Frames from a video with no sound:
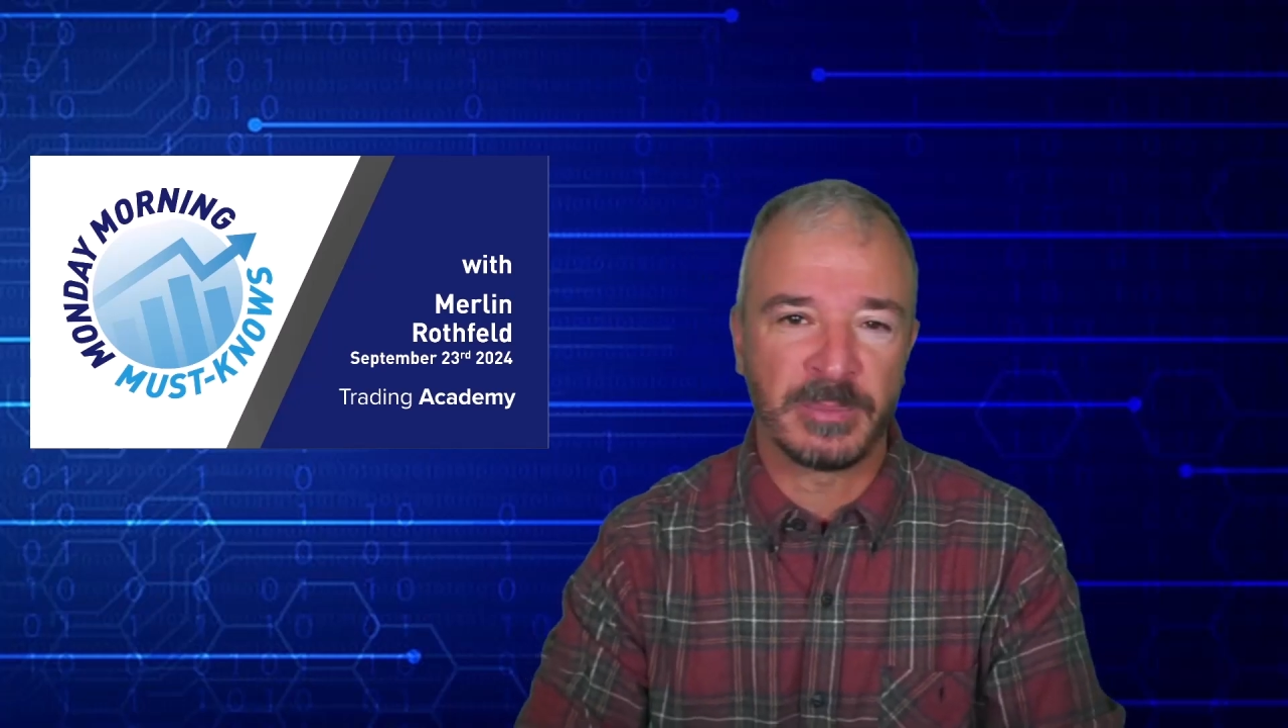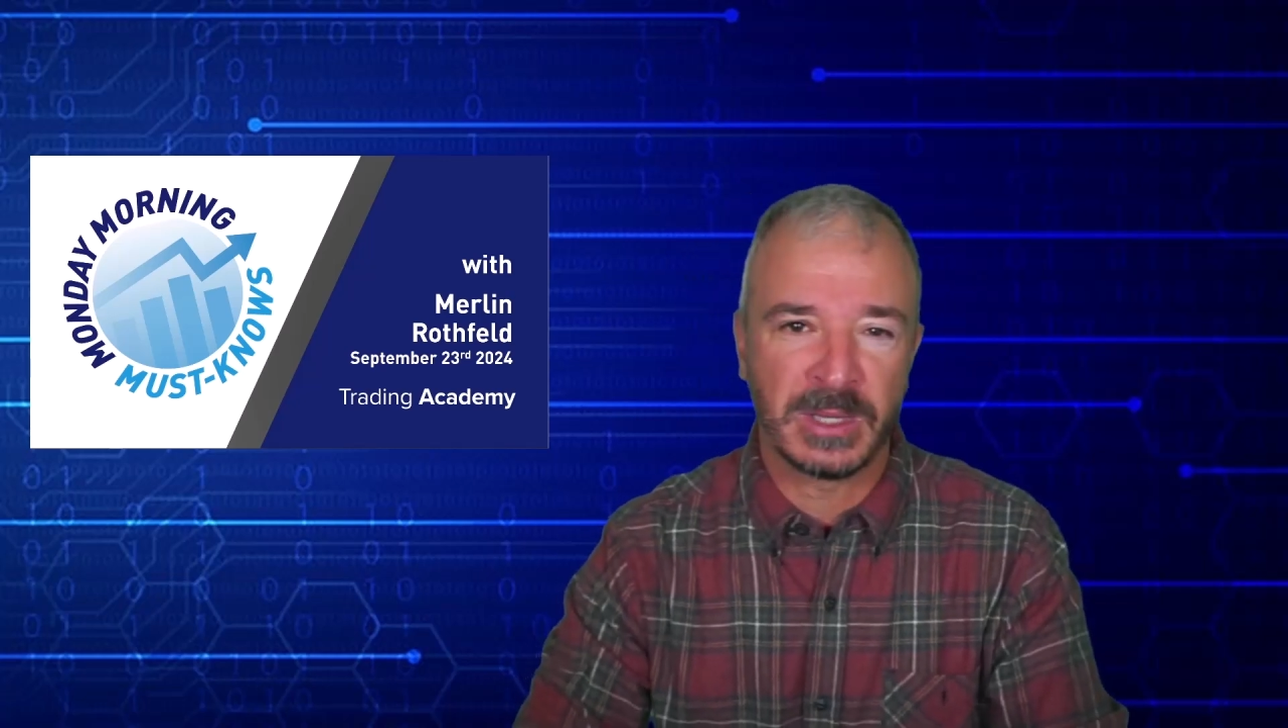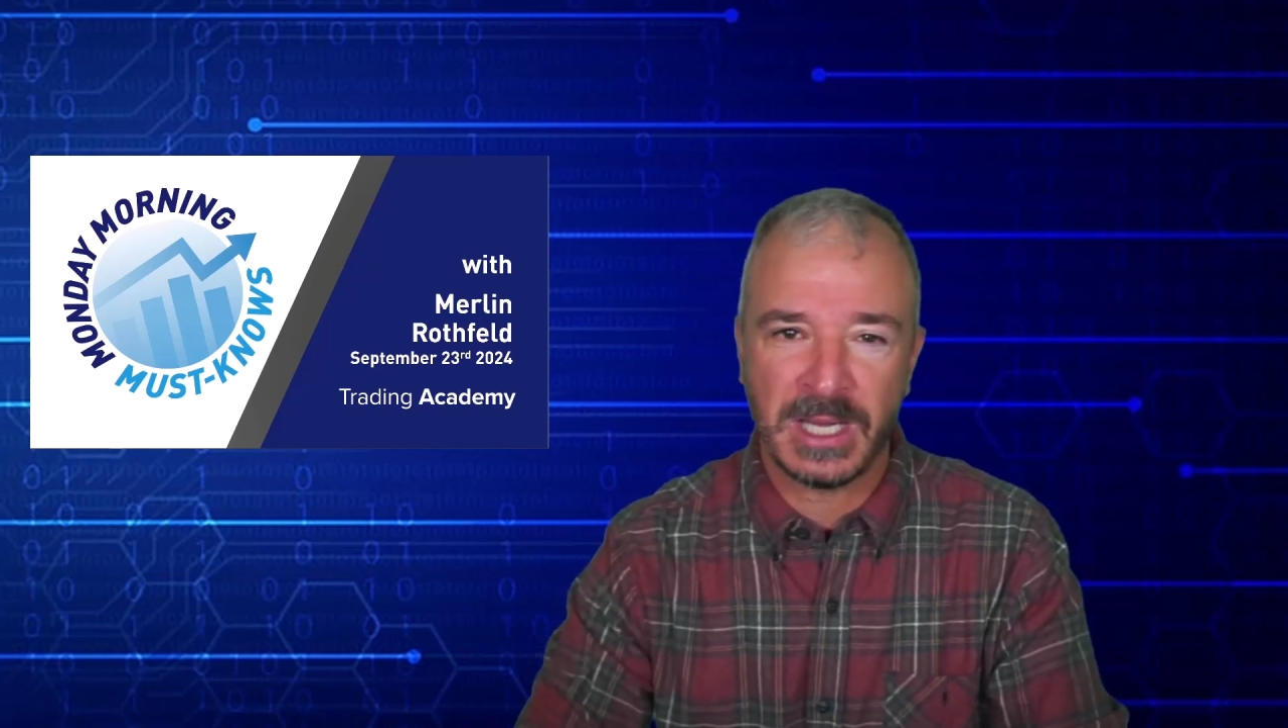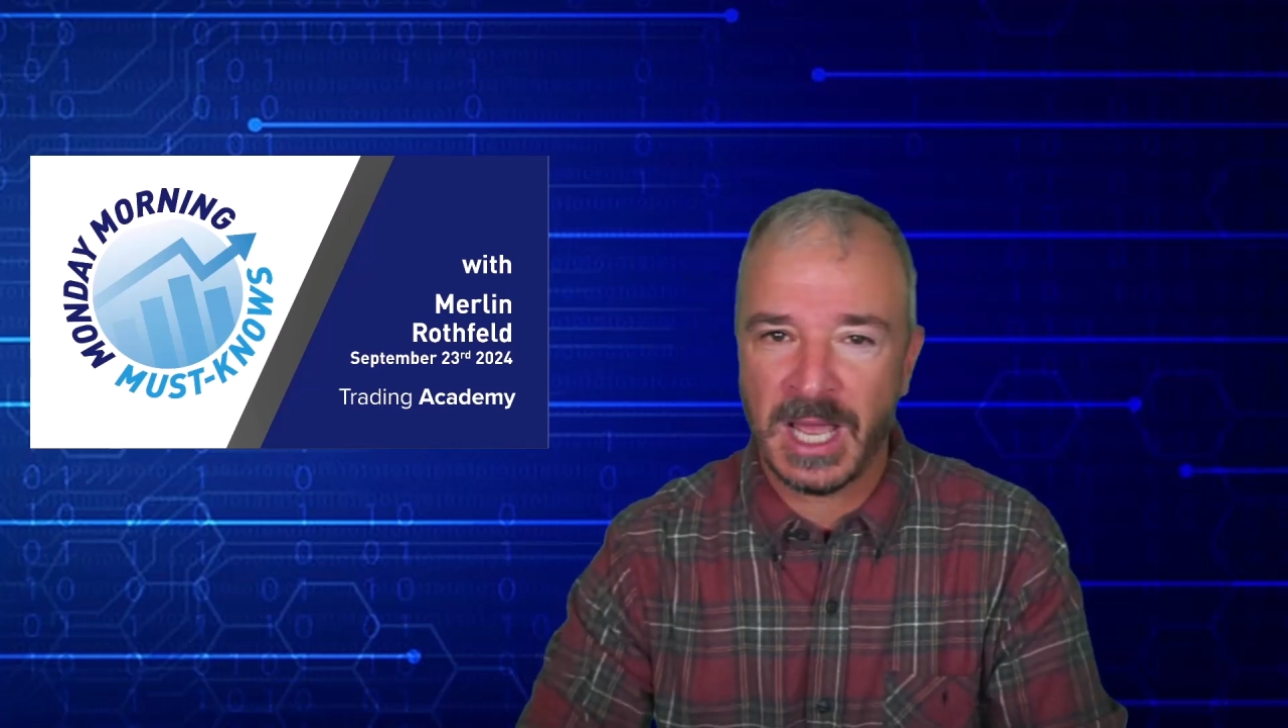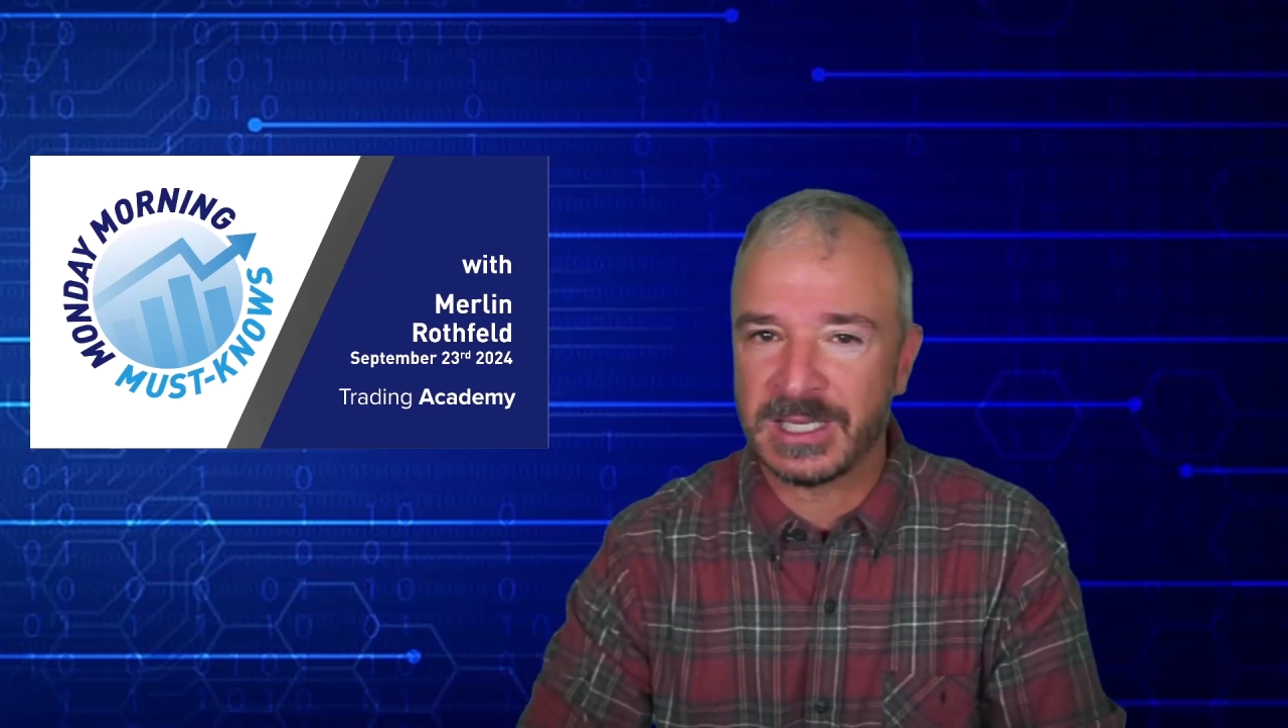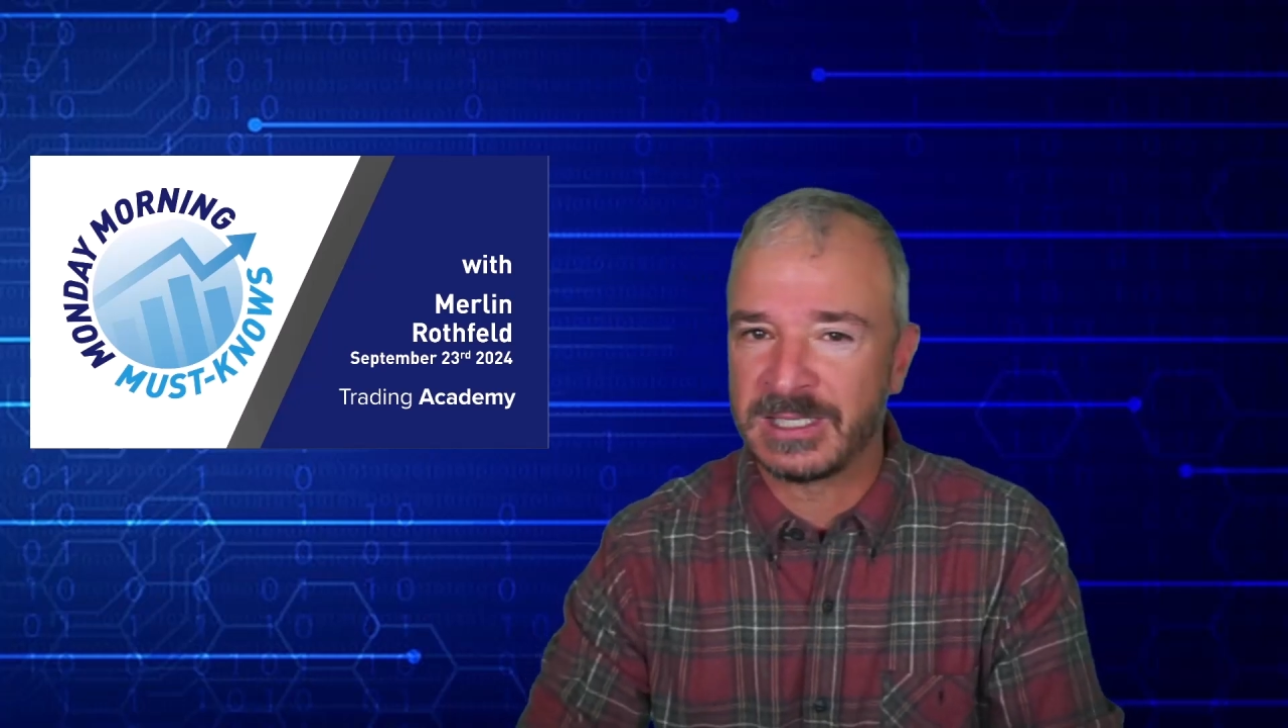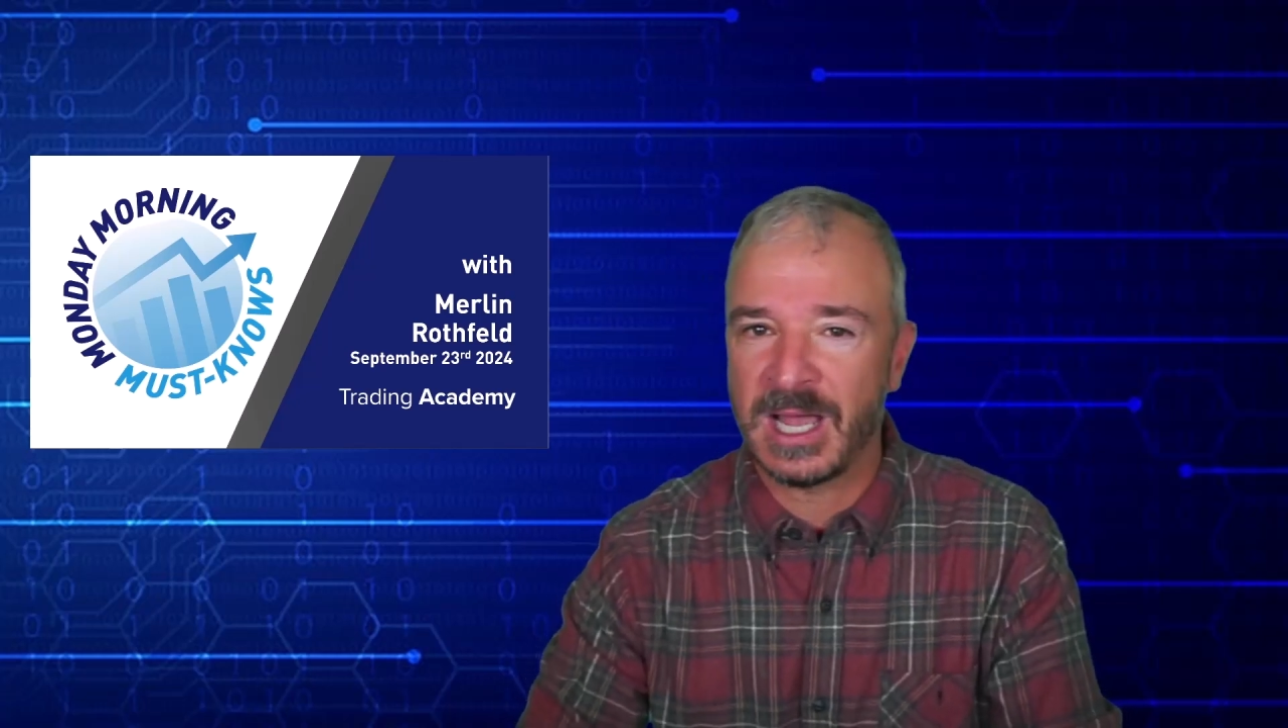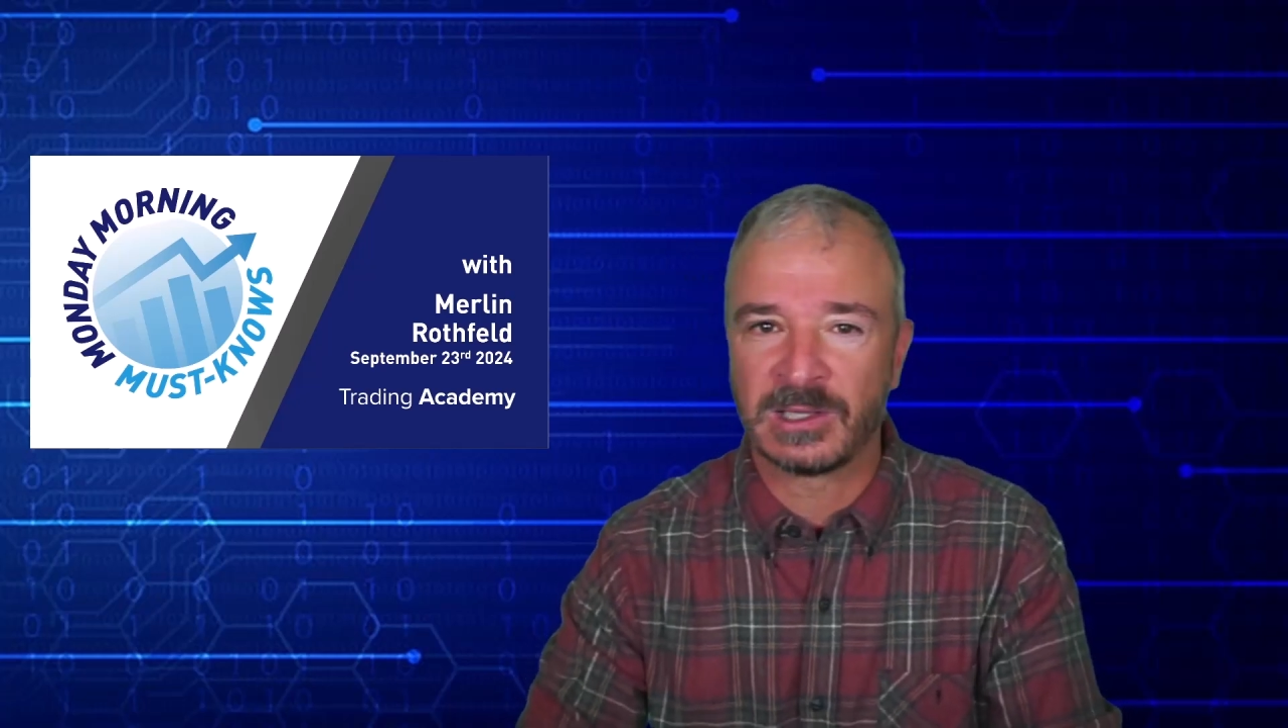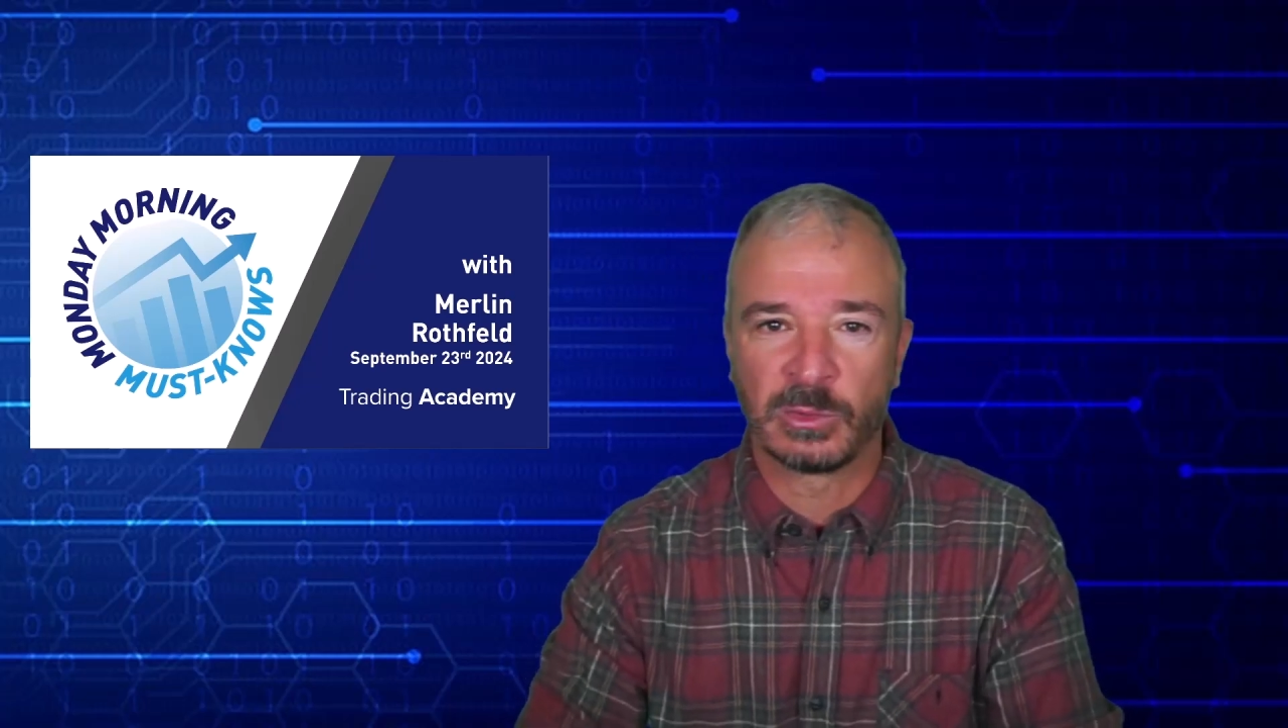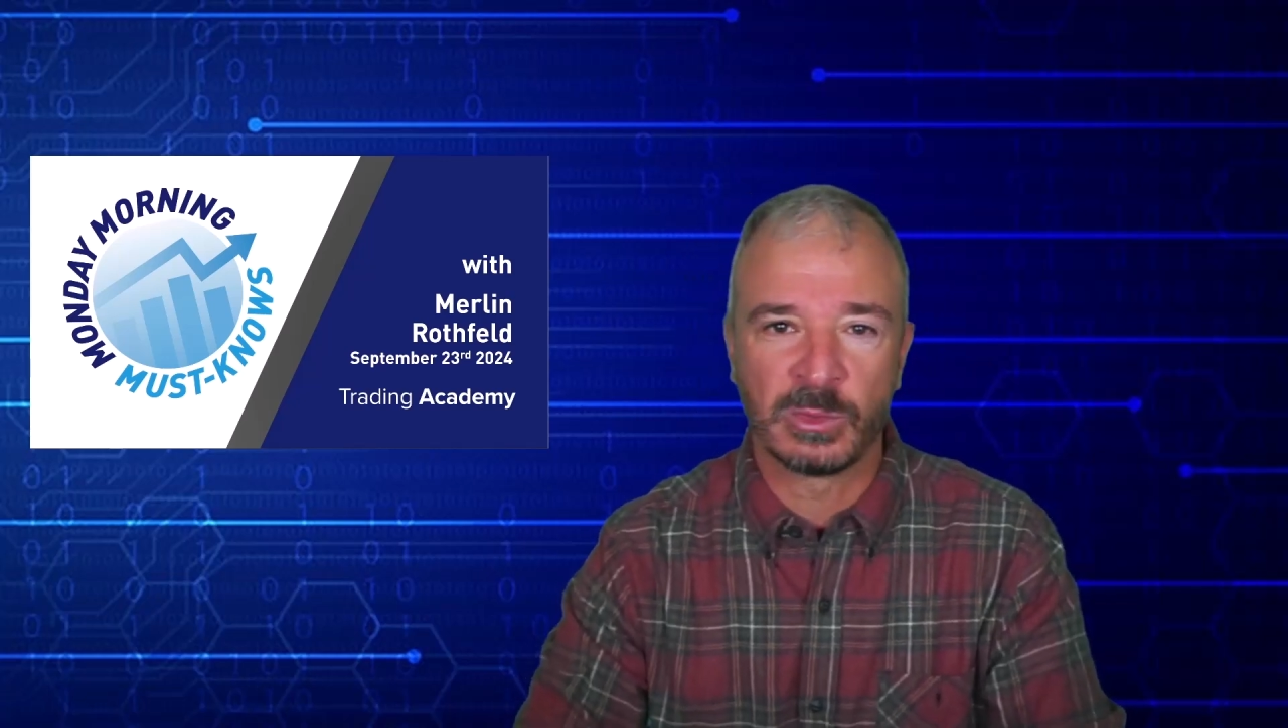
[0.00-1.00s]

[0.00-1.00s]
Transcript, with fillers: up in the Nasdaq,